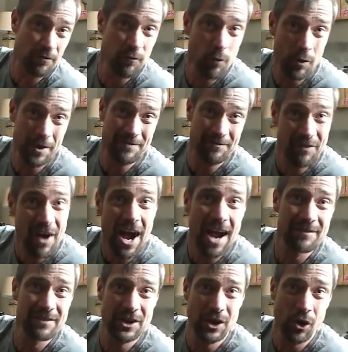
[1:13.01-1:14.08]

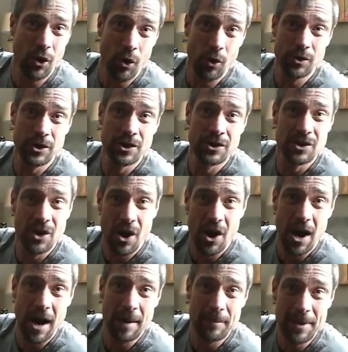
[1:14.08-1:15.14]
45-year-old. You know what
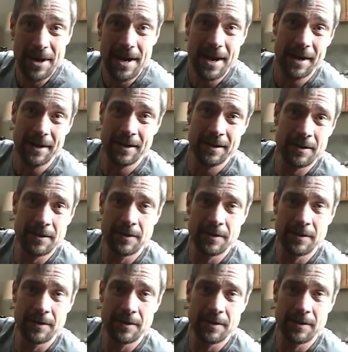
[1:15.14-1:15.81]
I mean?